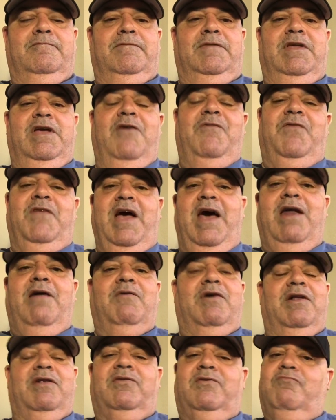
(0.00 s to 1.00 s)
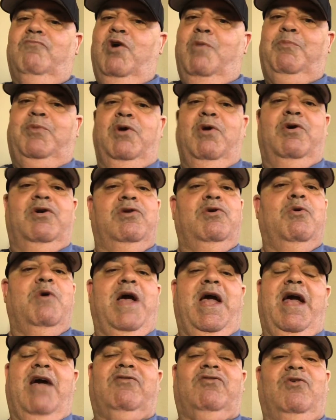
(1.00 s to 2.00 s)
If not, I'm going to rip you a new
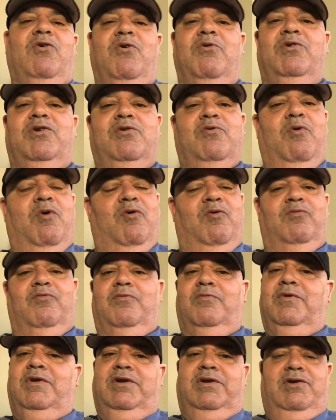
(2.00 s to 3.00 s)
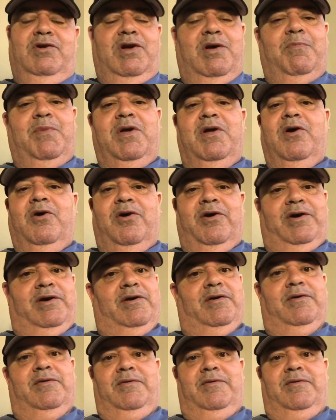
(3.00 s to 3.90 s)
asshole. You could be hurting.